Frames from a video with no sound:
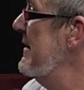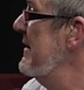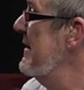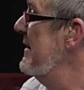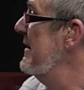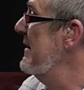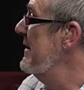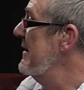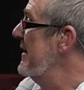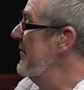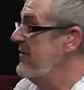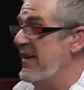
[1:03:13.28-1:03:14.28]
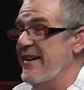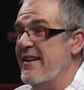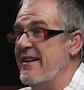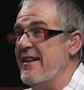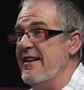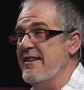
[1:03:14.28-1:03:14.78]
Yep. In fact, I'd
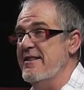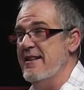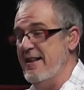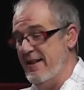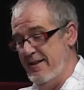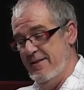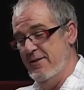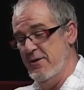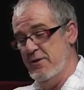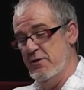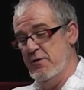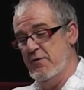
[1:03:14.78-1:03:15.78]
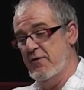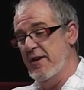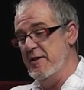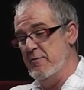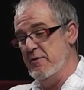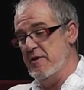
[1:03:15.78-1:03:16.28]
like to see not just
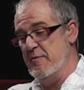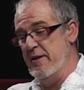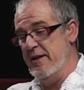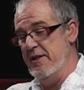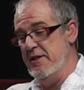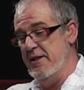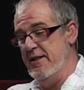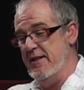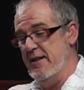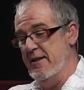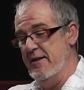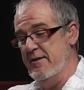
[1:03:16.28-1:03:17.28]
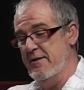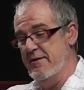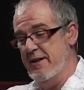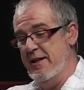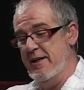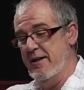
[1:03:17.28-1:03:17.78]
French, but Spanish, Italian,
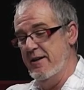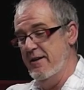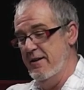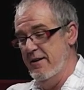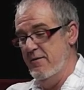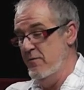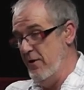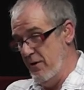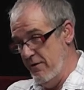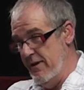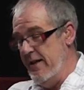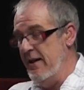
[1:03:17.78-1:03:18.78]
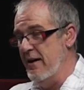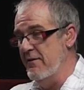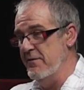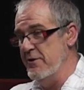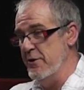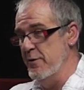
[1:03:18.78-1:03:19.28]
Greek. We already have
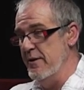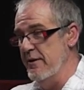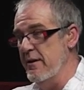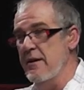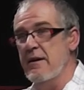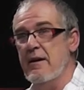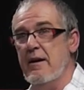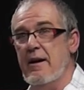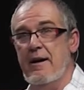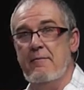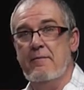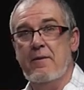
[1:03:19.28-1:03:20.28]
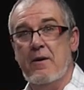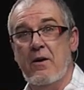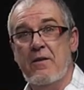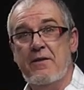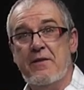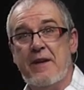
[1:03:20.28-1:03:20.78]
German. Um,
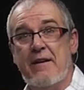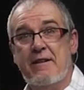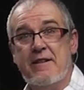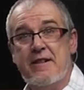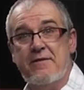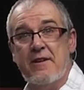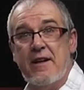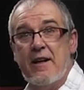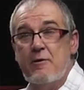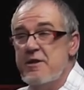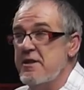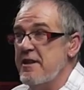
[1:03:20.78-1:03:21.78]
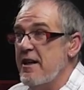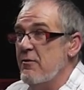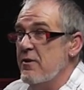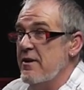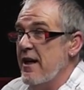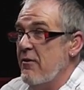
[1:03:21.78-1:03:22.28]
all of the various different languages. I
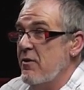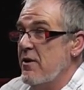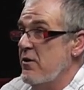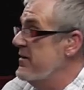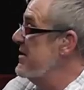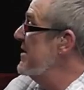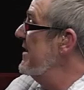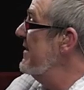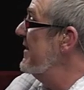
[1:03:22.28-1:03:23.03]
would, I would love to see that